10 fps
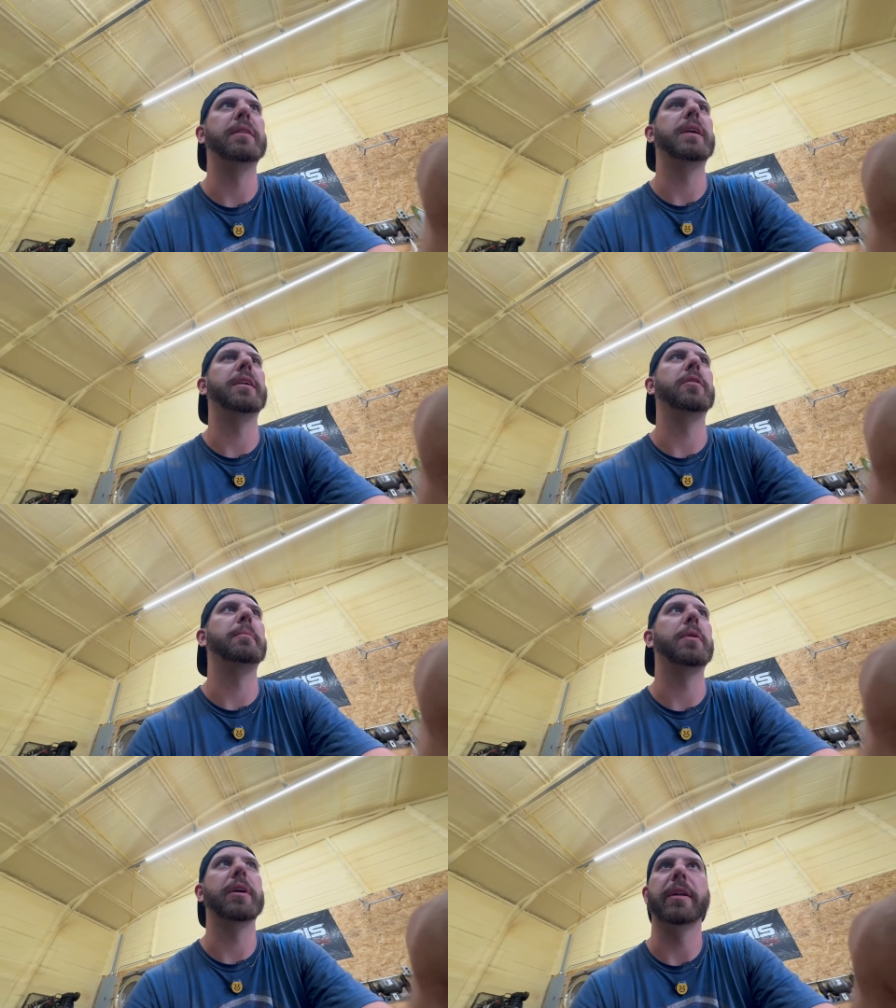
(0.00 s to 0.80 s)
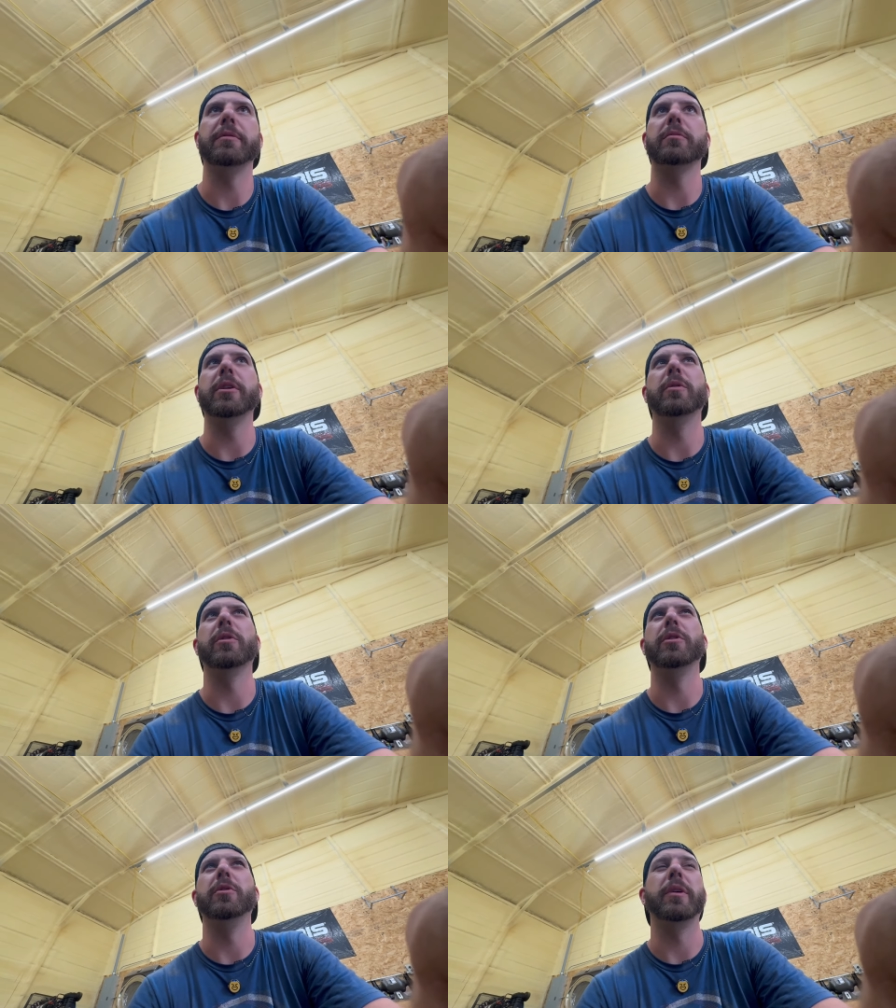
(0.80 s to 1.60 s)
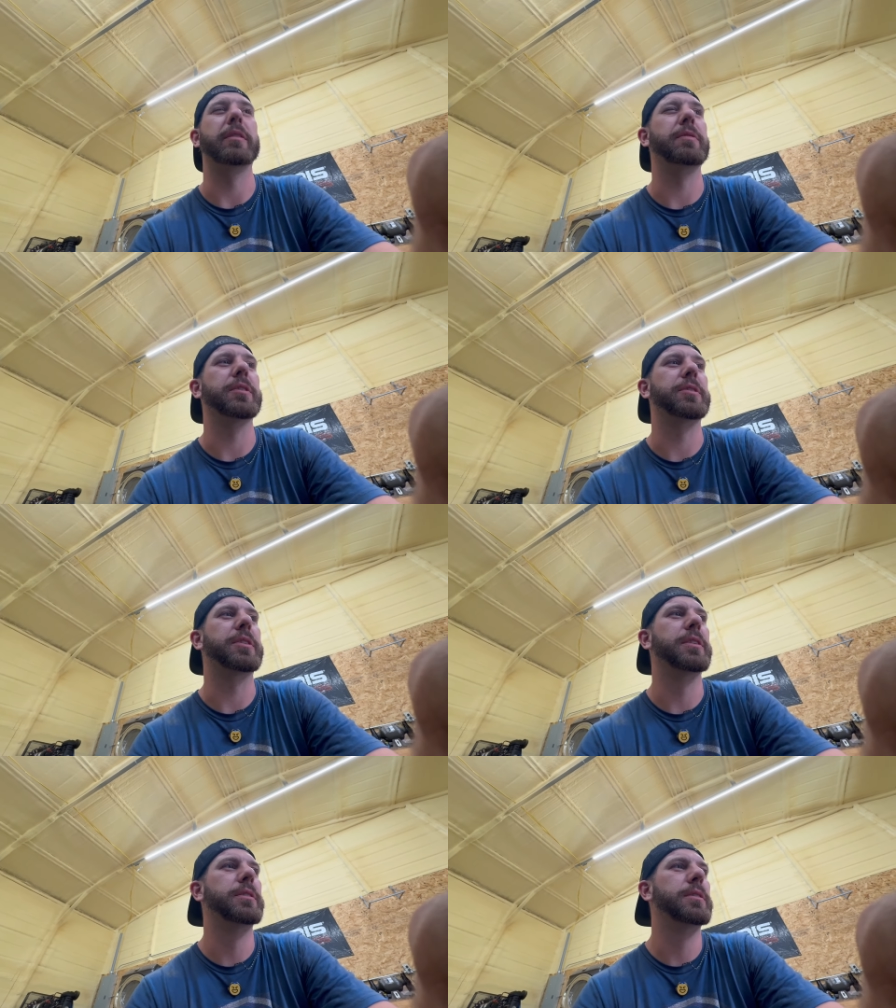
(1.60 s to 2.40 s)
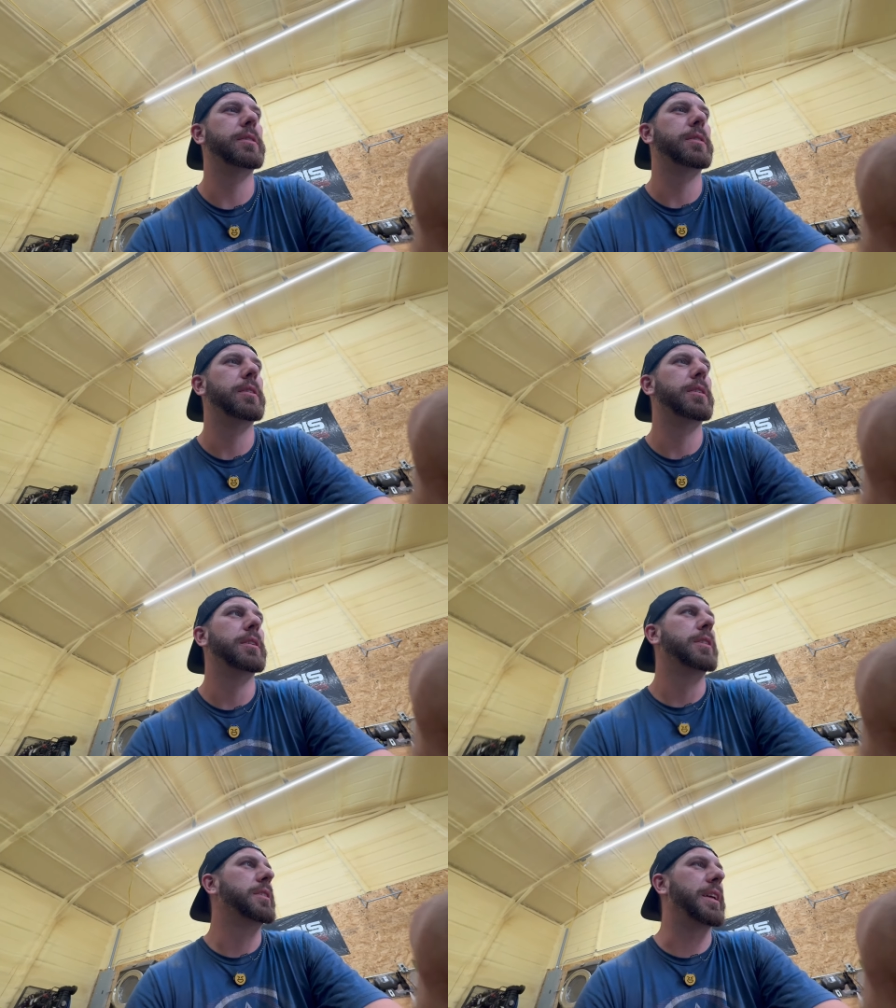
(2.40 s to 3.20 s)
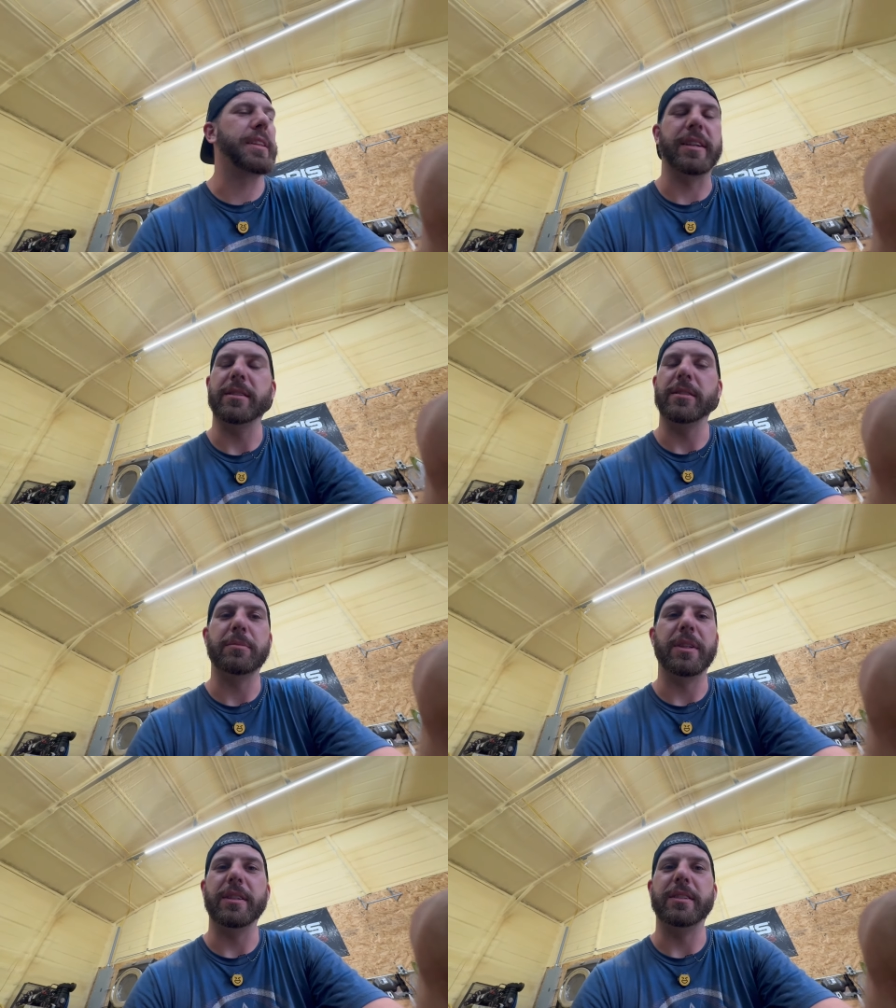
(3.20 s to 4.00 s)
I know I'm probably gonna have to reorder a new air filter. That thing's completely